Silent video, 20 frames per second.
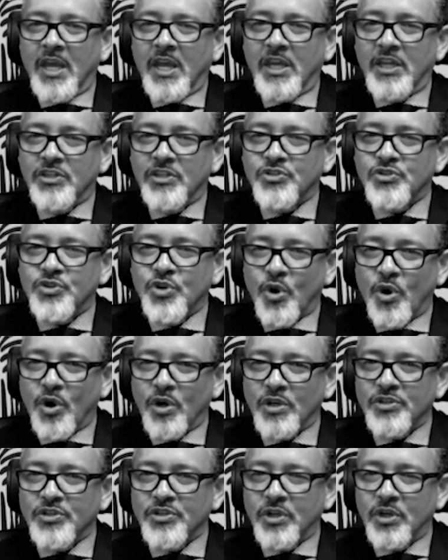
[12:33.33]
his
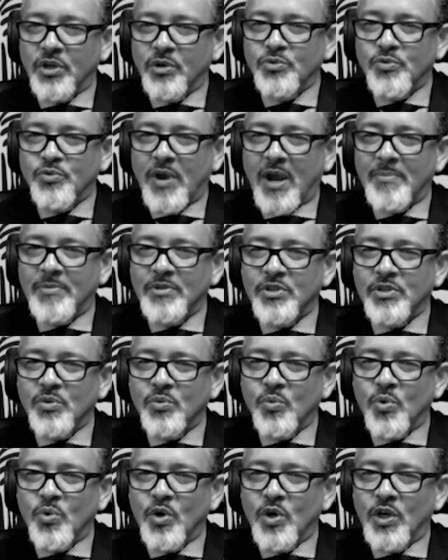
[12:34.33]
charge to Coach
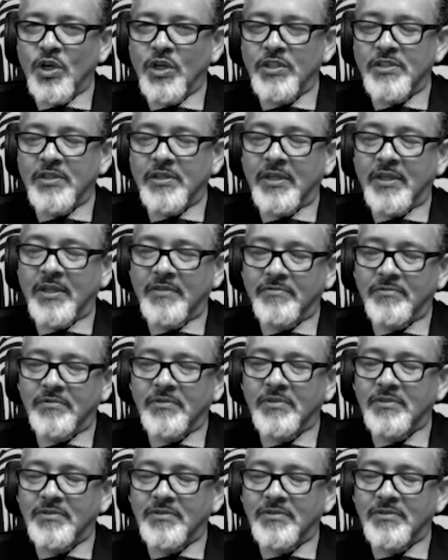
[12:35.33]
Robinson was, and